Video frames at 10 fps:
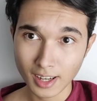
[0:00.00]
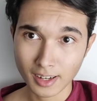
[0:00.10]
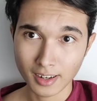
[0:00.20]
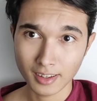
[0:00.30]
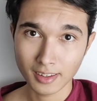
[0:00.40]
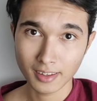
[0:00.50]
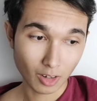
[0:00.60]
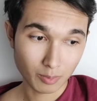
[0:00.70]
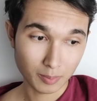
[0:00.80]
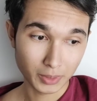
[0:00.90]
Done.
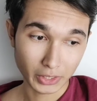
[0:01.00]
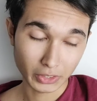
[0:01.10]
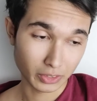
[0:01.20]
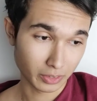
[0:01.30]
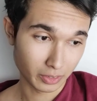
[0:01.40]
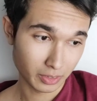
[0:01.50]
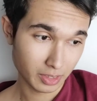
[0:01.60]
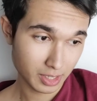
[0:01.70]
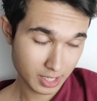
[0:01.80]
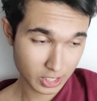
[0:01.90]
Now my picture
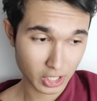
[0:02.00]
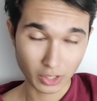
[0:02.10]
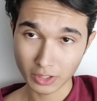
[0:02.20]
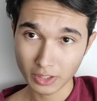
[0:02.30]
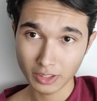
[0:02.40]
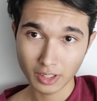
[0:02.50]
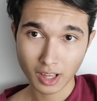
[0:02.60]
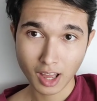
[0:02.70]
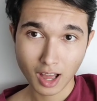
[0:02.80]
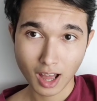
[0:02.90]
is here.
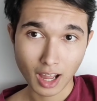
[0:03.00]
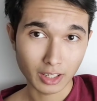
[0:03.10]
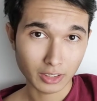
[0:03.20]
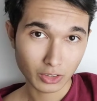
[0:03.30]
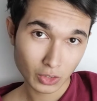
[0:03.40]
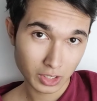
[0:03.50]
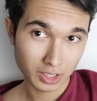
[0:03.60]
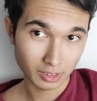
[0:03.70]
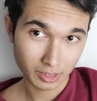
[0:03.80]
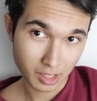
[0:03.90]
I
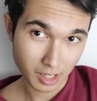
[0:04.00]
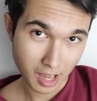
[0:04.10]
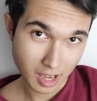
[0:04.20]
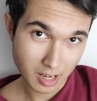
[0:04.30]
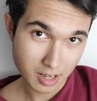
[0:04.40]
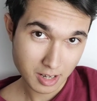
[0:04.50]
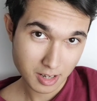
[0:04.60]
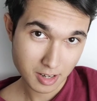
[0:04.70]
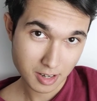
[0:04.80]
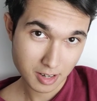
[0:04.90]
couldn't delete it again.